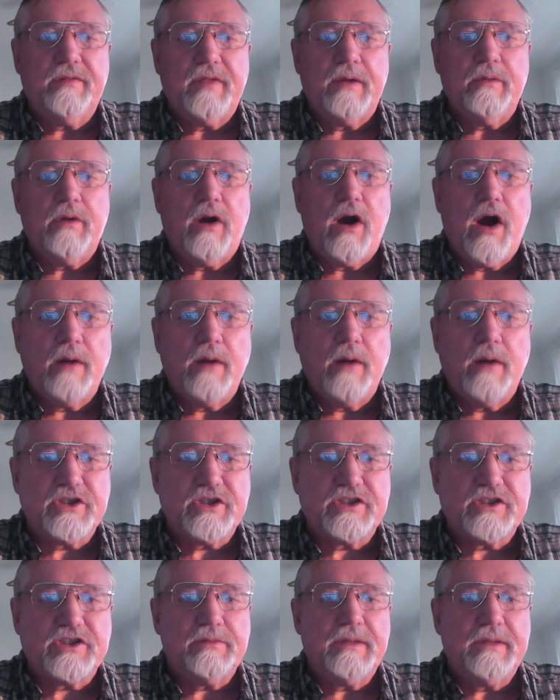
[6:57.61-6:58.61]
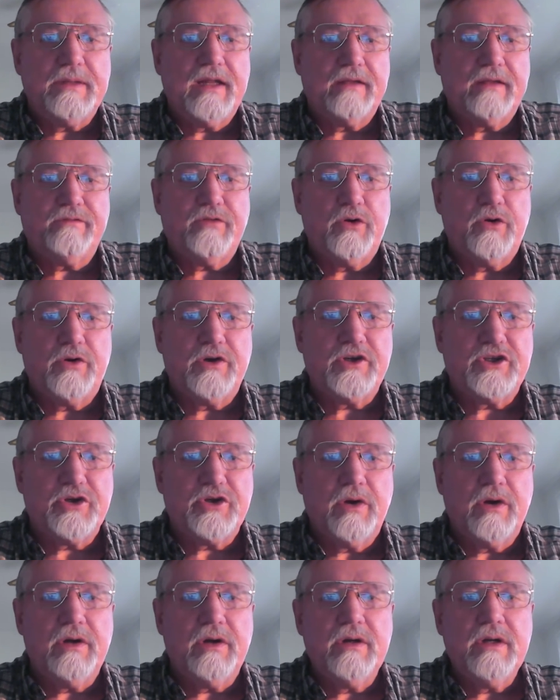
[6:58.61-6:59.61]
They were objects to me like
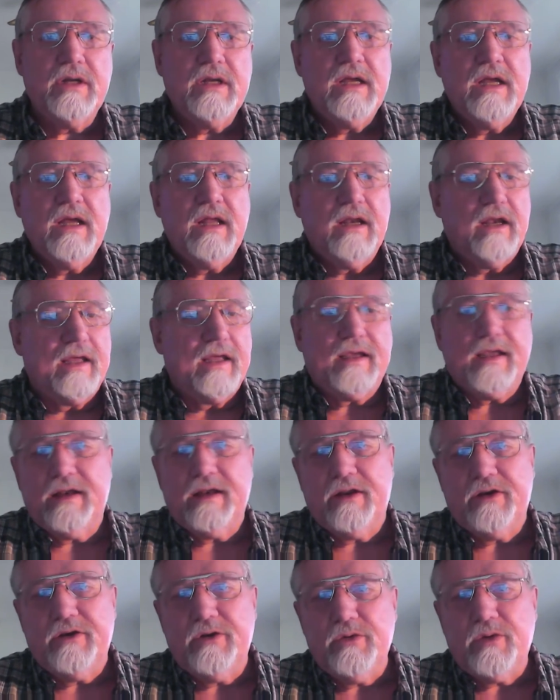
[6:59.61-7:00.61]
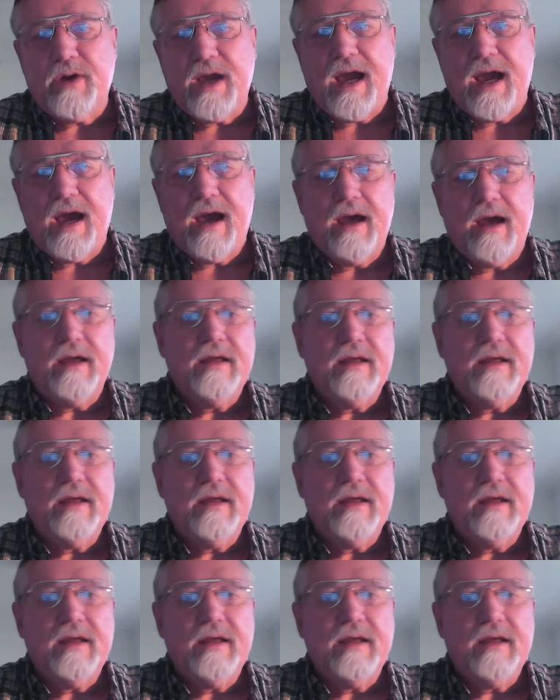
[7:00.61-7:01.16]
furniture, like getting a new car.